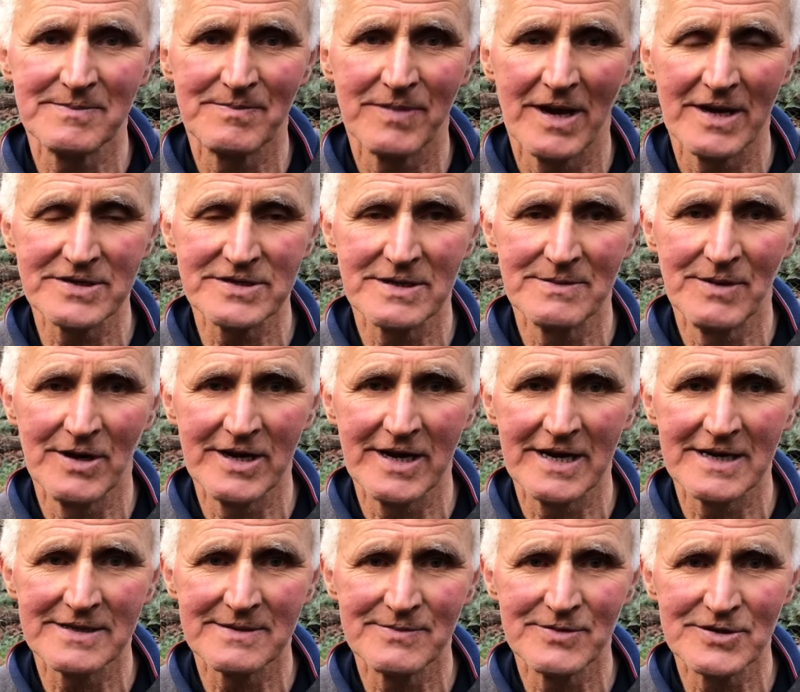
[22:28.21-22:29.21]
blokes you meet
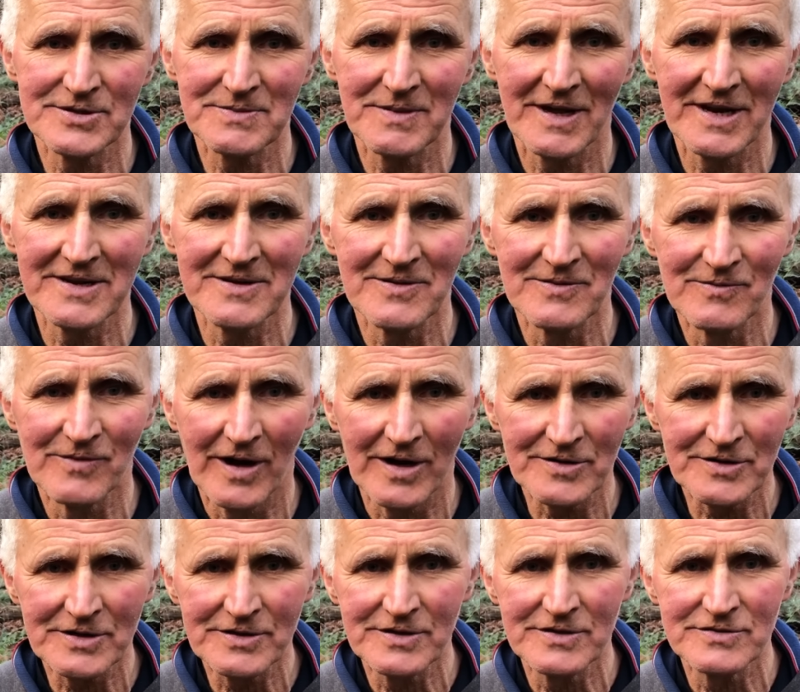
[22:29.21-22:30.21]
out the bush, bloody
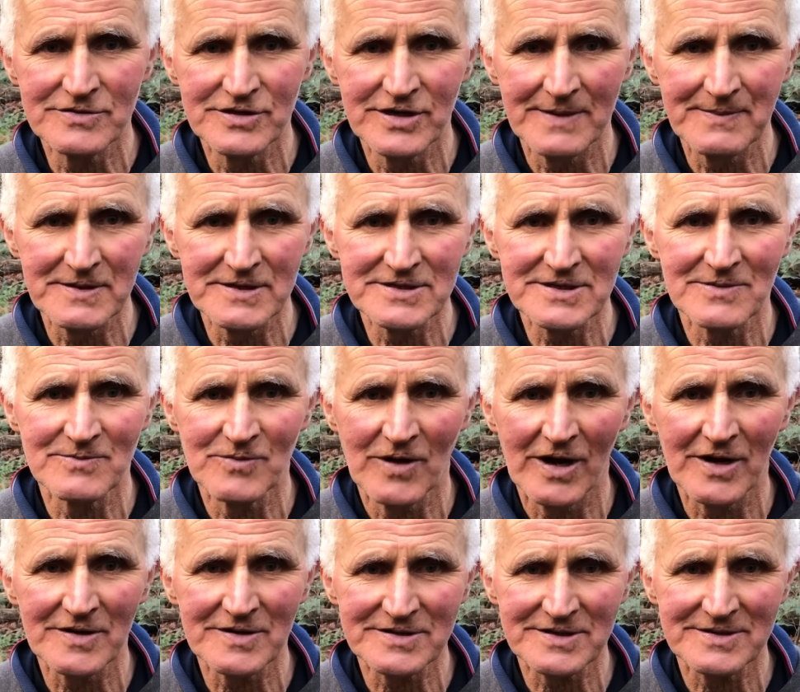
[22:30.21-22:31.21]
well-to-do chippies and
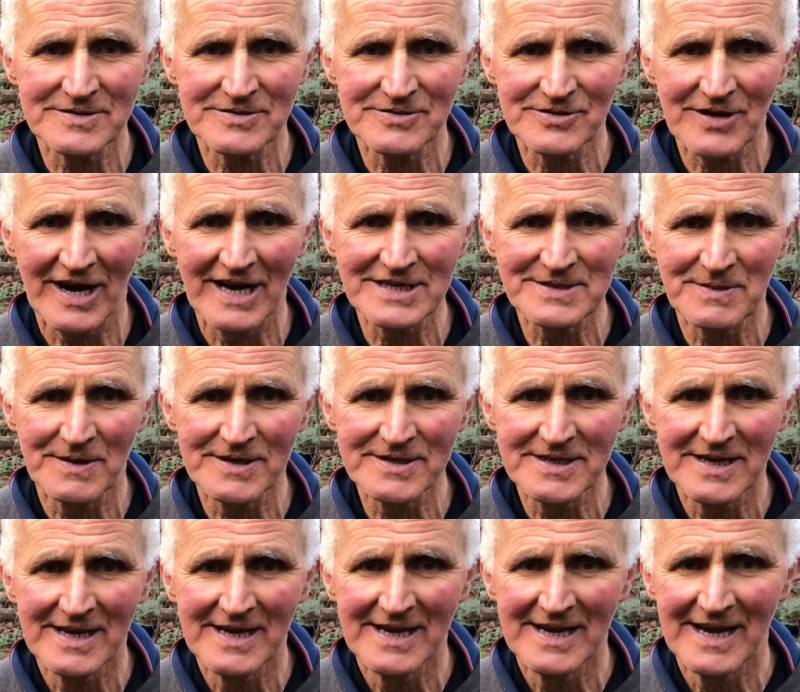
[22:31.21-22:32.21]
welders and tradesmen.
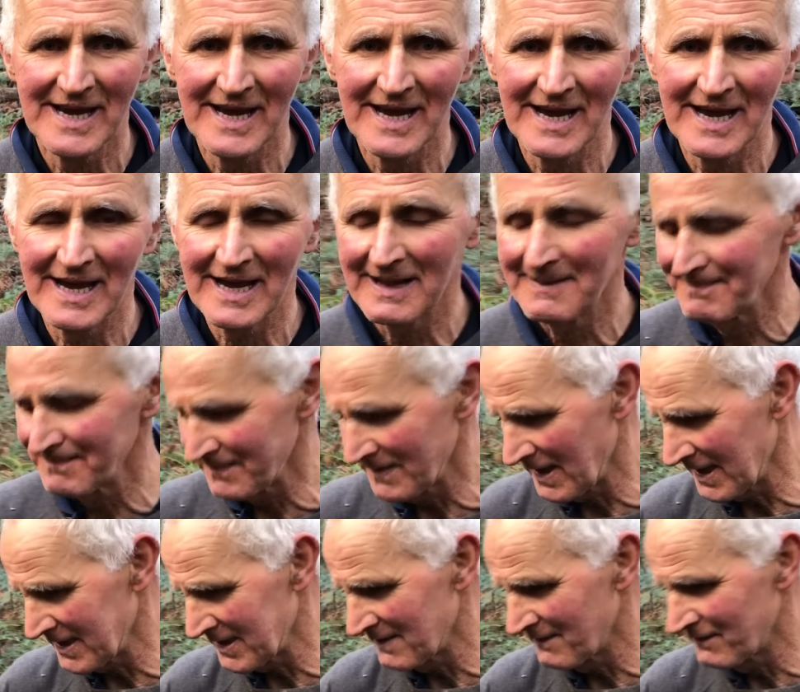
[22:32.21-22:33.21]
Uh, they can